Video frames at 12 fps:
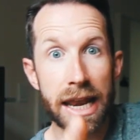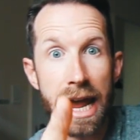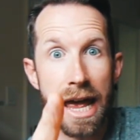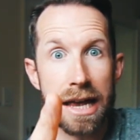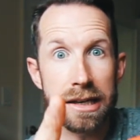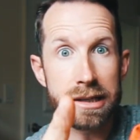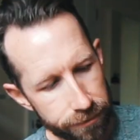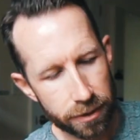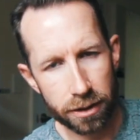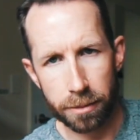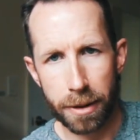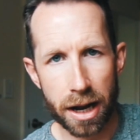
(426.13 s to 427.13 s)
It is.
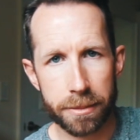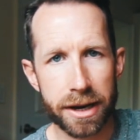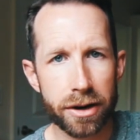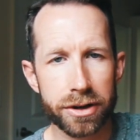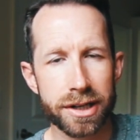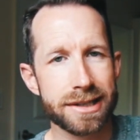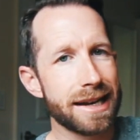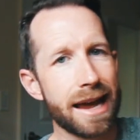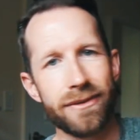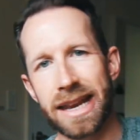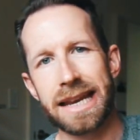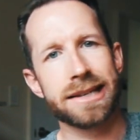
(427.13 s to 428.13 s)
The bottom here doesn't
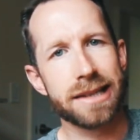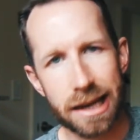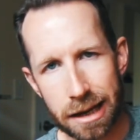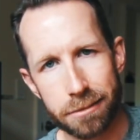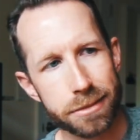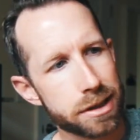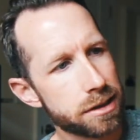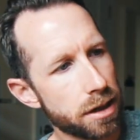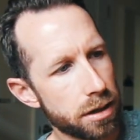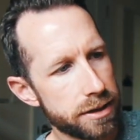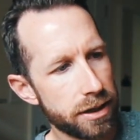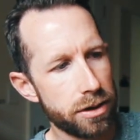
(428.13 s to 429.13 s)
have any seams
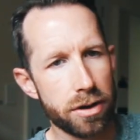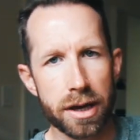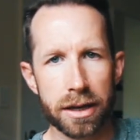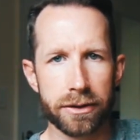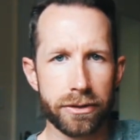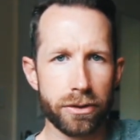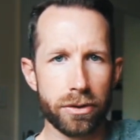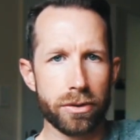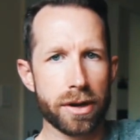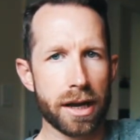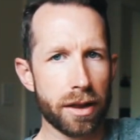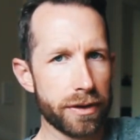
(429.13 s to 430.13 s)
until you get
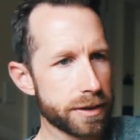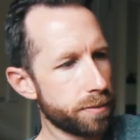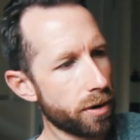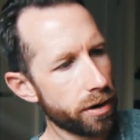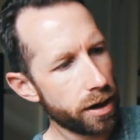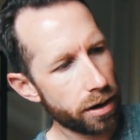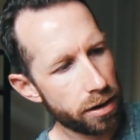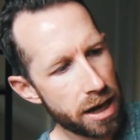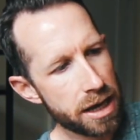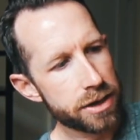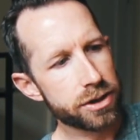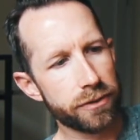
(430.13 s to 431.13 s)
to kind of this part here.
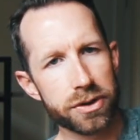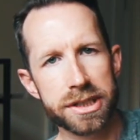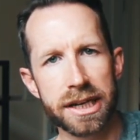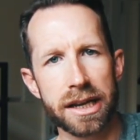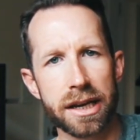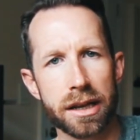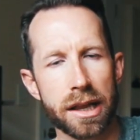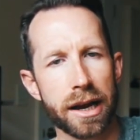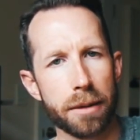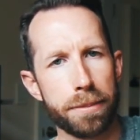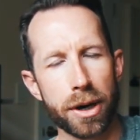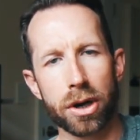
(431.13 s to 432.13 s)
So if you stick it in
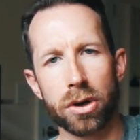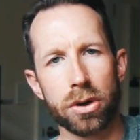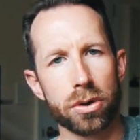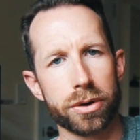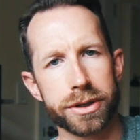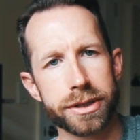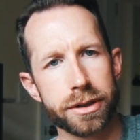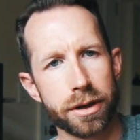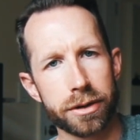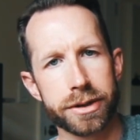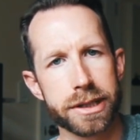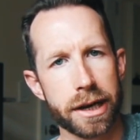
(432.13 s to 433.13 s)
like a puddle or it's,
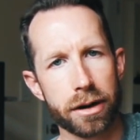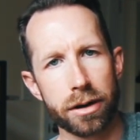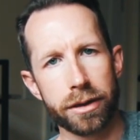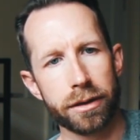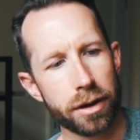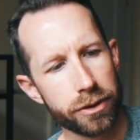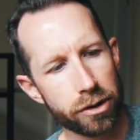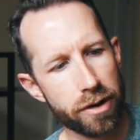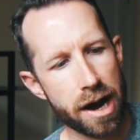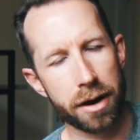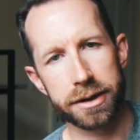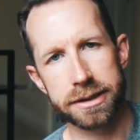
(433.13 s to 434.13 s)
you know, set it on the
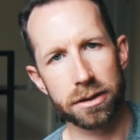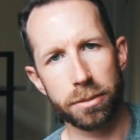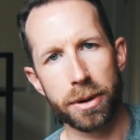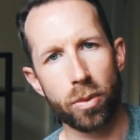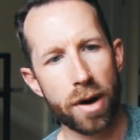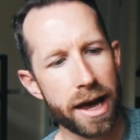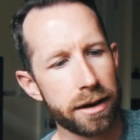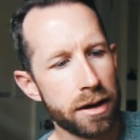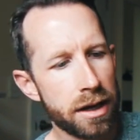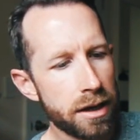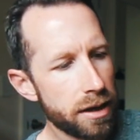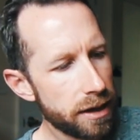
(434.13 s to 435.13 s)
ground and it's a little bit
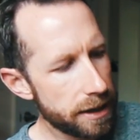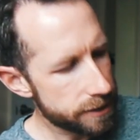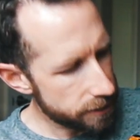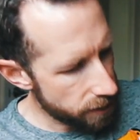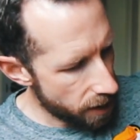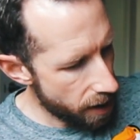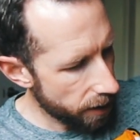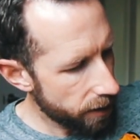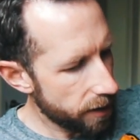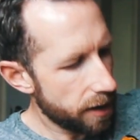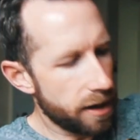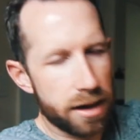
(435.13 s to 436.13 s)
wet, it's not
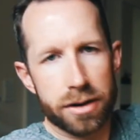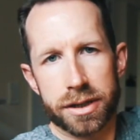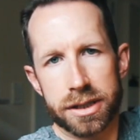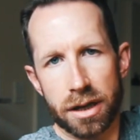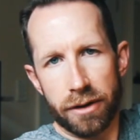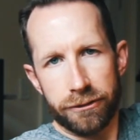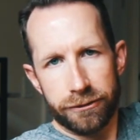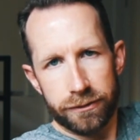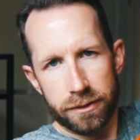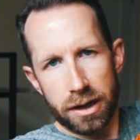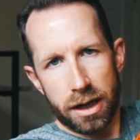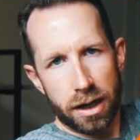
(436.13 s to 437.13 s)
gonna get your
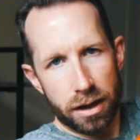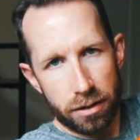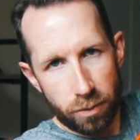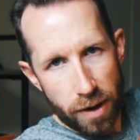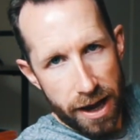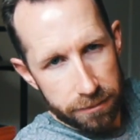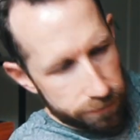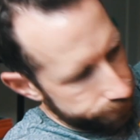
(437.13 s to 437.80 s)
stuff wet.